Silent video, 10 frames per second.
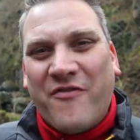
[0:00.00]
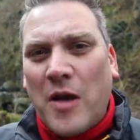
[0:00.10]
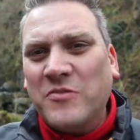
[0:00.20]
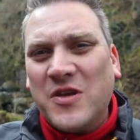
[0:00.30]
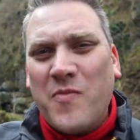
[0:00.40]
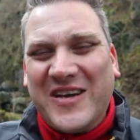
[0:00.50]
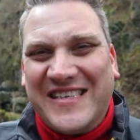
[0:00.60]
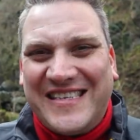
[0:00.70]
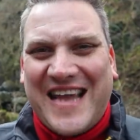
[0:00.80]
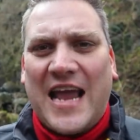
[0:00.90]
I've come to my
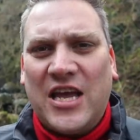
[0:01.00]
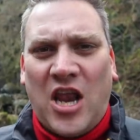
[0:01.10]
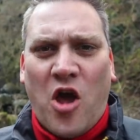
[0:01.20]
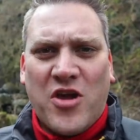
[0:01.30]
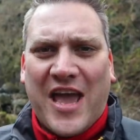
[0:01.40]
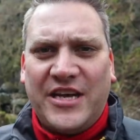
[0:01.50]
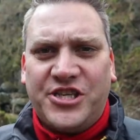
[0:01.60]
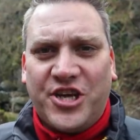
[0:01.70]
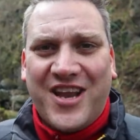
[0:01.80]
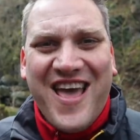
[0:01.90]
second
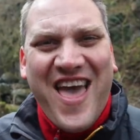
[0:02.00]
location.